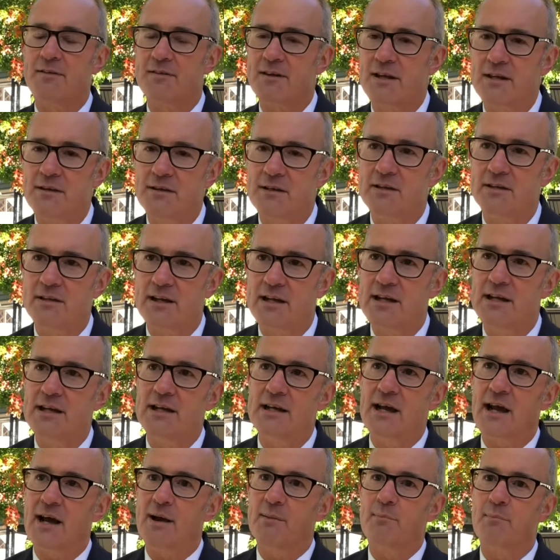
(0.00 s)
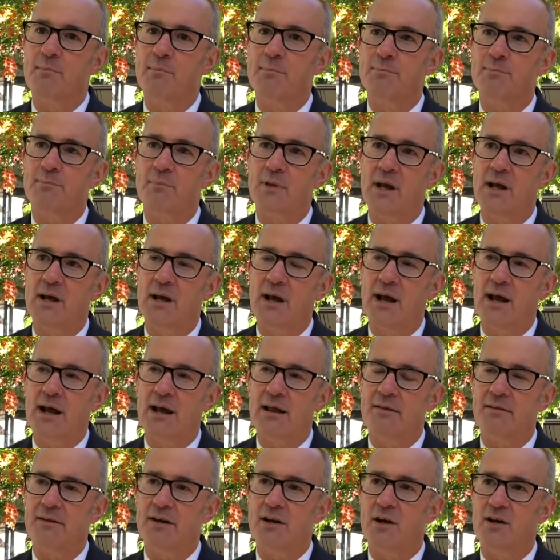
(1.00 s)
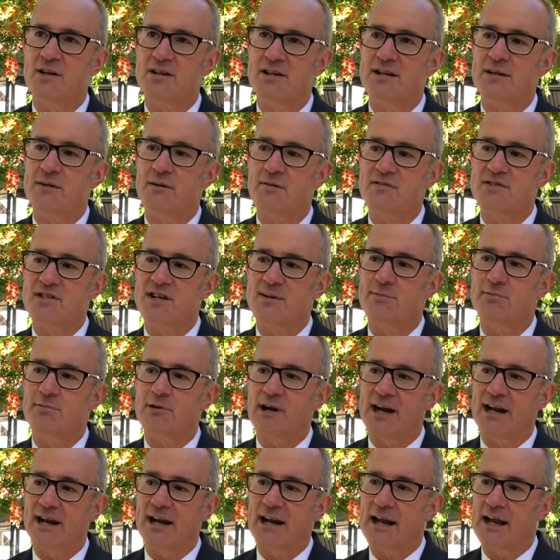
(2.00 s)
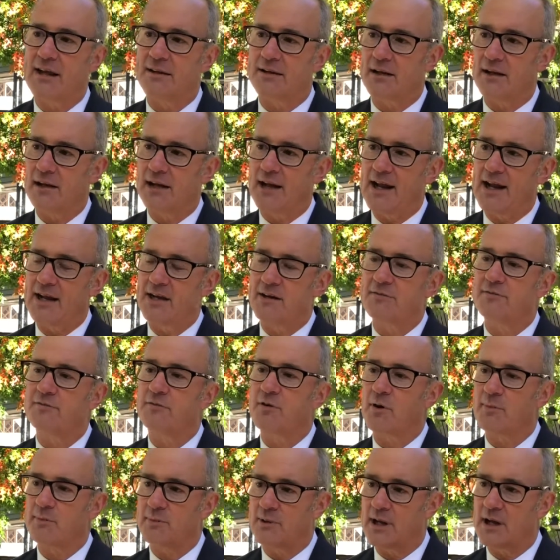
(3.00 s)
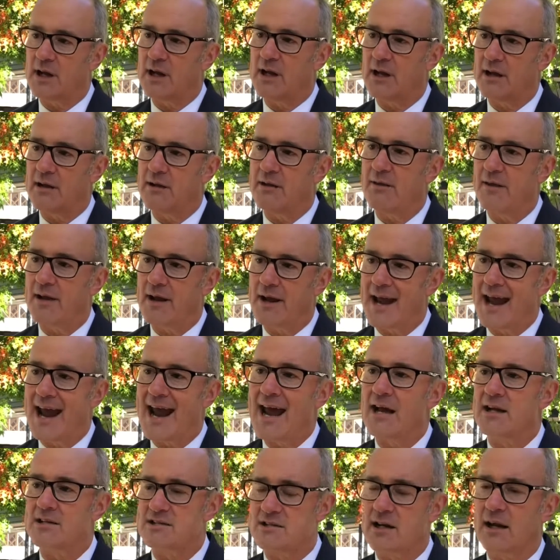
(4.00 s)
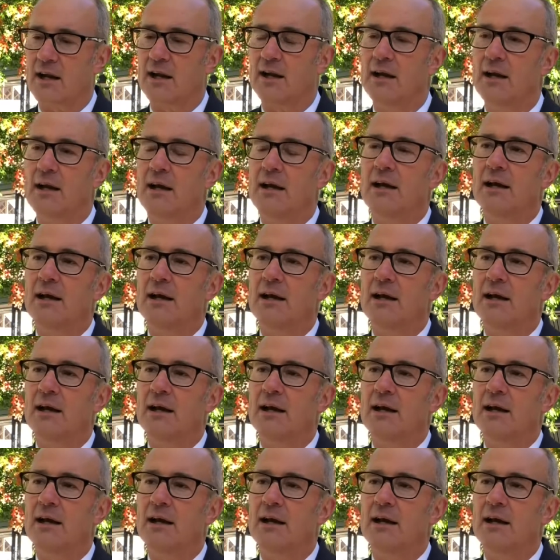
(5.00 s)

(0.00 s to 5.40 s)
think that the idea of separating out the land from the housing